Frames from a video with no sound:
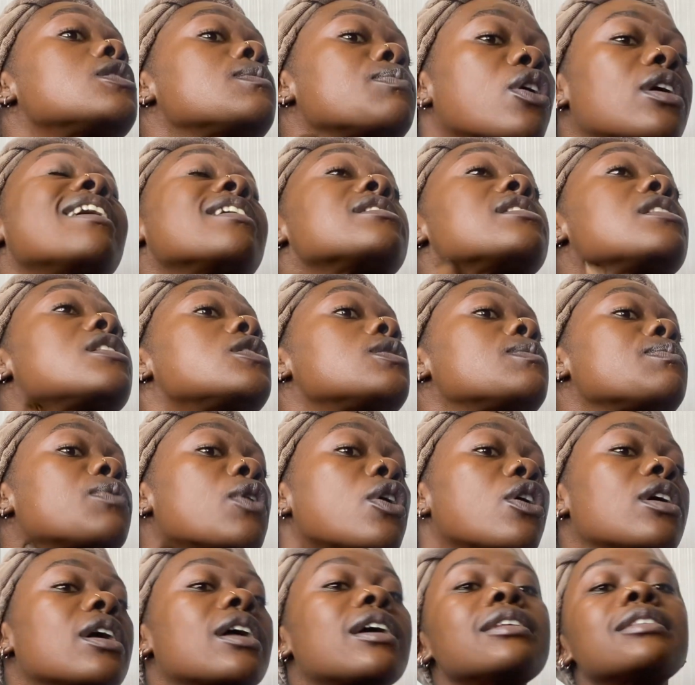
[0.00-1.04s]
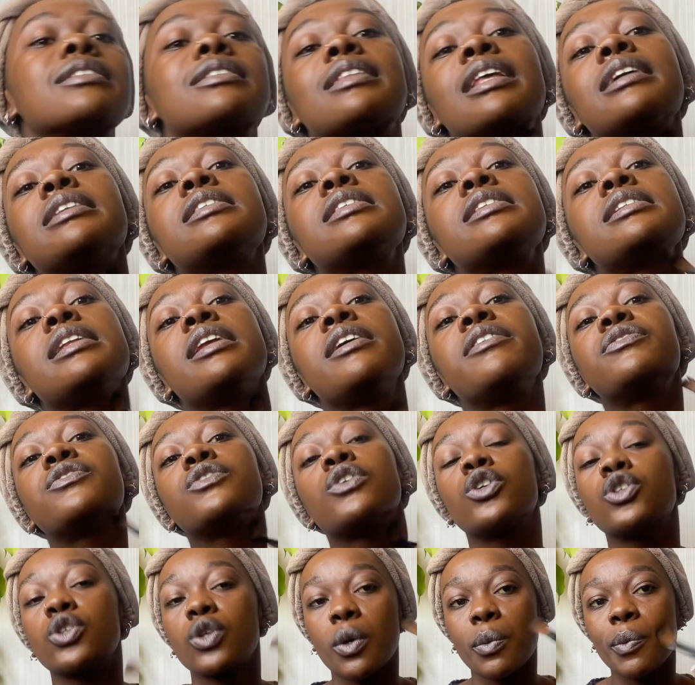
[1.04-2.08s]
Excess product that's left
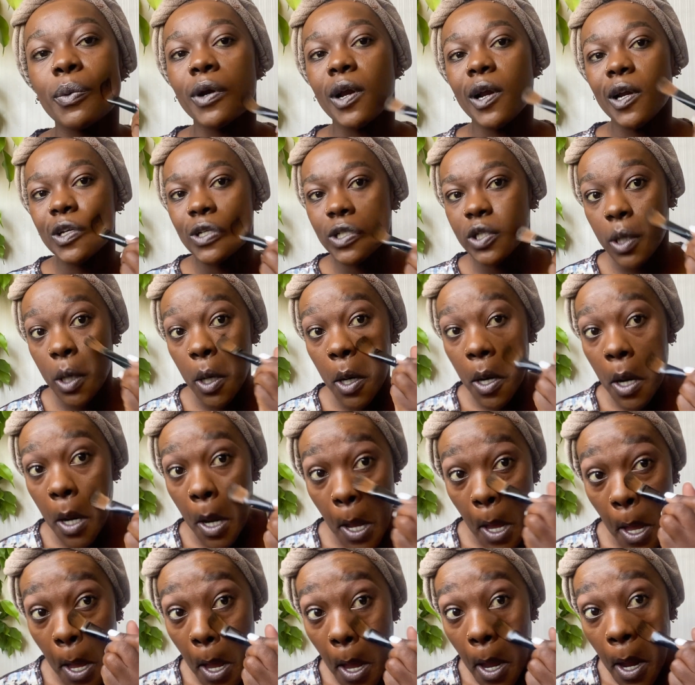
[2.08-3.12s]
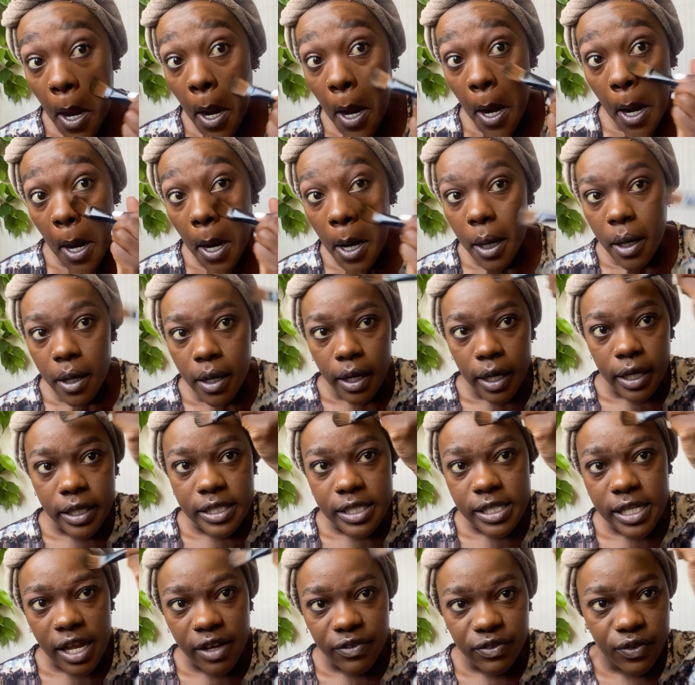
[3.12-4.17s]
on your brush,
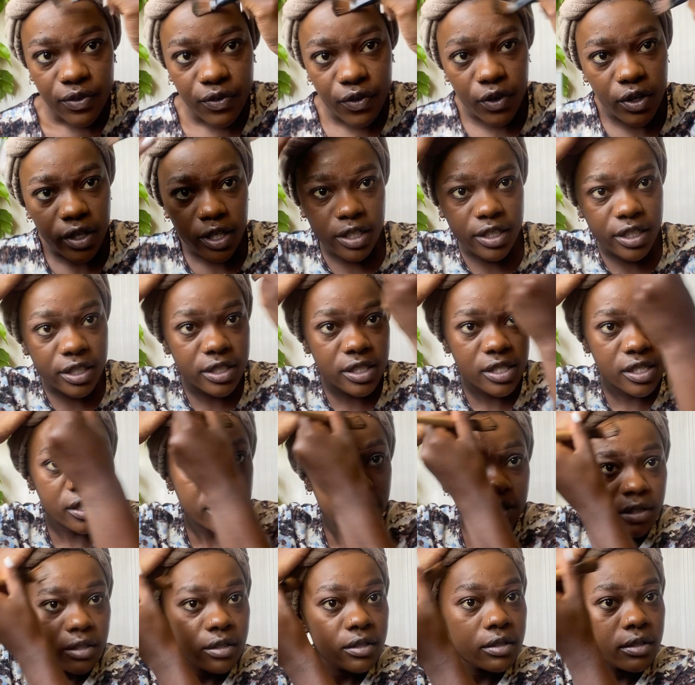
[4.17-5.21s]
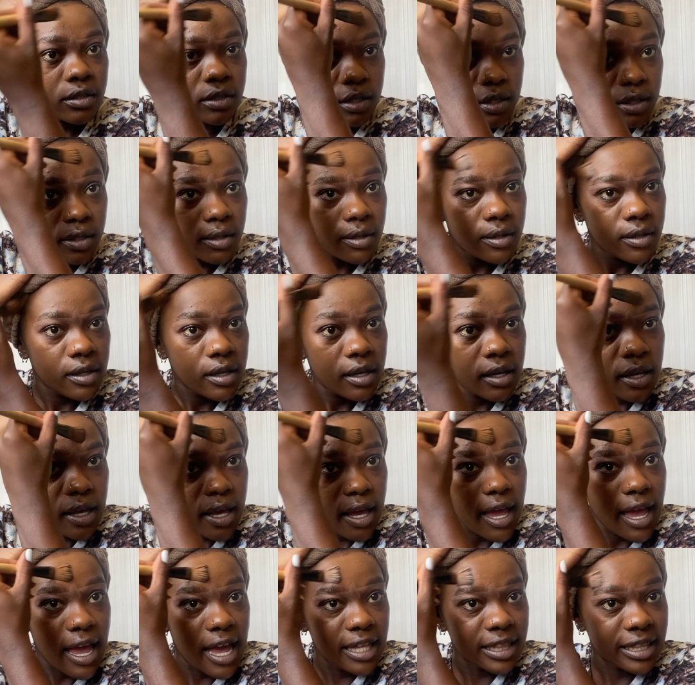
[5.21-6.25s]
It's left for a reason,
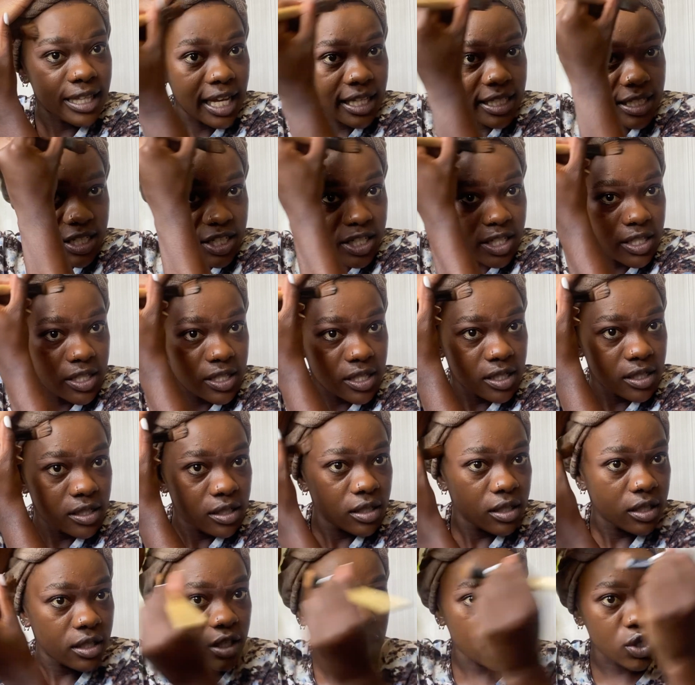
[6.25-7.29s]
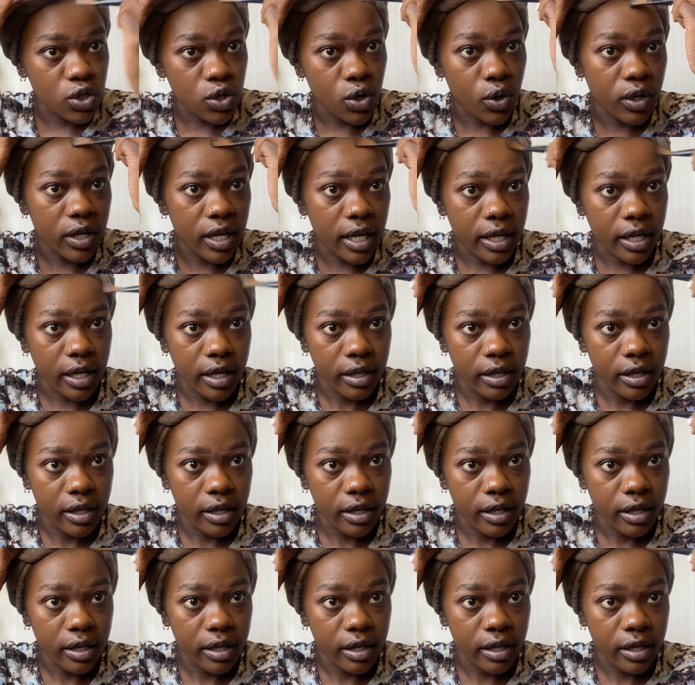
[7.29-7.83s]
and that reason is your neck.